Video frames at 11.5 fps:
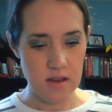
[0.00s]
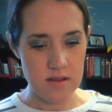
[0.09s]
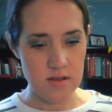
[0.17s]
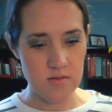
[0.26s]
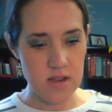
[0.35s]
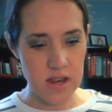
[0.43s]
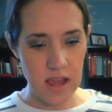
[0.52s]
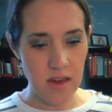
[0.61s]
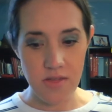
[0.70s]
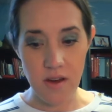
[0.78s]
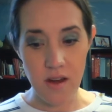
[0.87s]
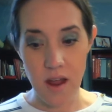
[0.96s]
So today I
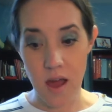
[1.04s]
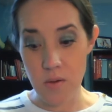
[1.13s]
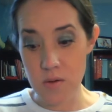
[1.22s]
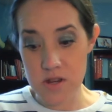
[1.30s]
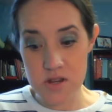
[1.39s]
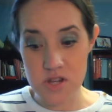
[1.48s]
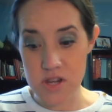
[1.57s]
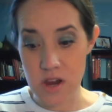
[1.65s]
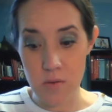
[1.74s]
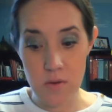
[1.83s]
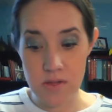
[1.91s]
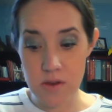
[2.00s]
thought I would just
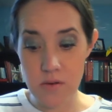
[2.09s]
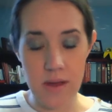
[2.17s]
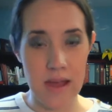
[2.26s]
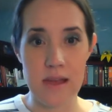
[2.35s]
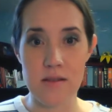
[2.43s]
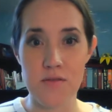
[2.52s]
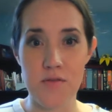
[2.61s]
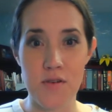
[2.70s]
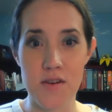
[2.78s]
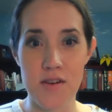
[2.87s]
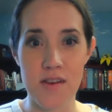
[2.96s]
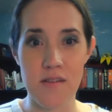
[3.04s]
share with you a handful